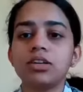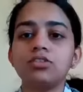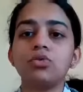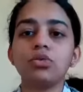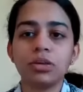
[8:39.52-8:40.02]

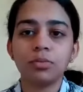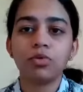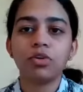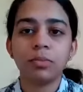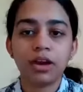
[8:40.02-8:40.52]
talking
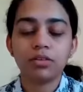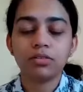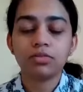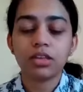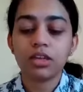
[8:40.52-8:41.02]
more
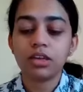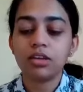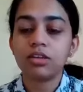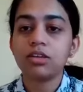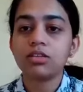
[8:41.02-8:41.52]
about
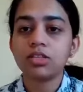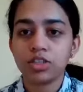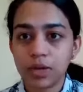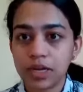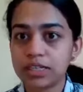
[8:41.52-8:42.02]
the
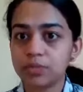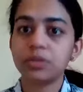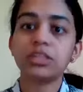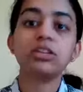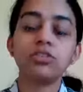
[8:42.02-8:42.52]
situation
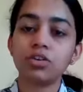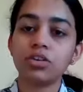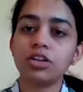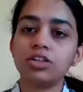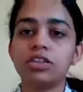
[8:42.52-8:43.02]
within your own
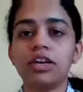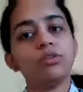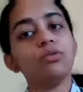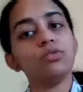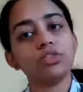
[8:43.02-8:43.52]
country and
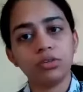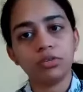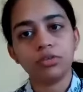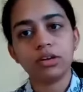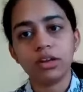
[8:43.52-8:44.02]
also
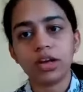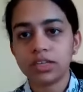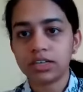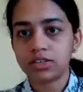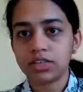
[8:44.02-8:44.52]
in other
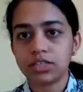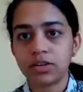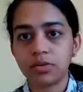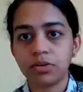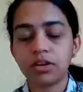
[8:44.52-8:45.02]
countries
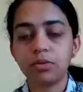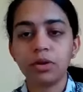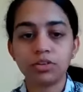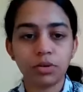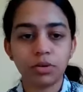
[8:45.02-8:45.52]

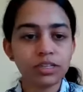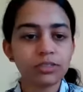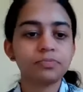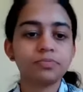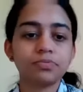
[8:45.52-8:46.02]
worldwide.
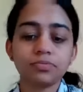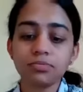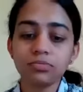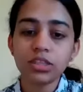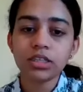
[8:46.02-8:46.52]

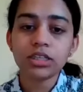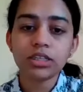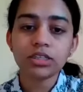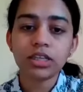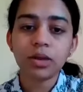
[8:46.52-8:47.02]

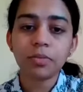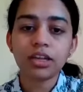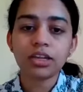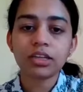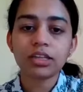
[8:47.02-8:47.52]
Another
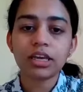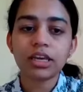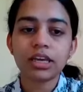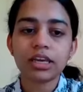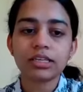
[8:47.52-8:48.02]
thing
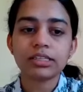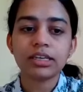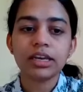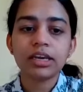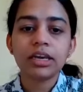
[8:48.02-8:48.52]
is
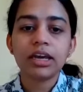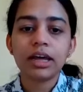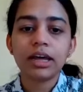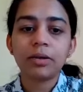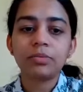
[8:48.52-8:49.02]

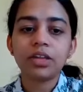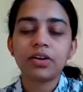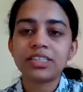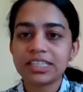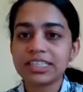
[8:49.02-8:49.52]
there are
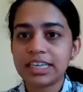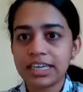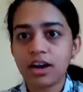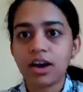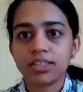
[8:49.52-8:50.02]
6 key
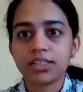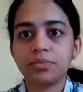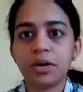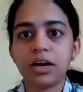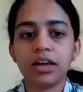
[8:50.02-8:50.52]
asks
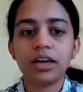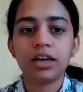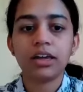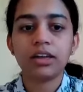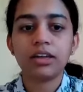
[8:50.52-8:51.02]

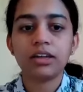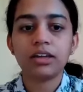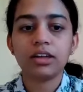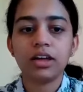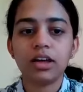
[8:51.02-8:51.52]

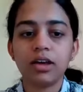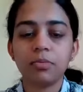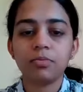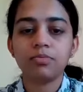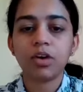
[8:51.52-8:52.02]

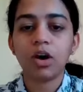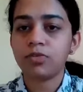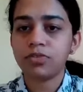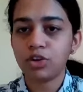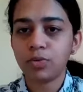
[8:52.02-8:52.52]
of the
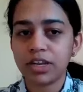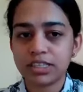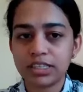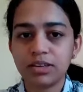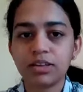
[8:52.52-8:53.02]

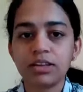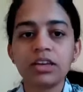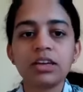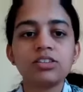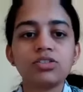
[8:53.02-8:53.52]
UHC.
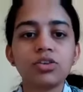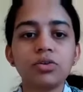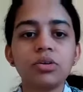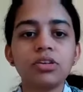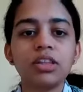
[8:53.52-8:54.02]
So
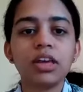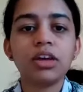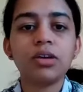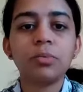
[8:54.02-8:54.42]
they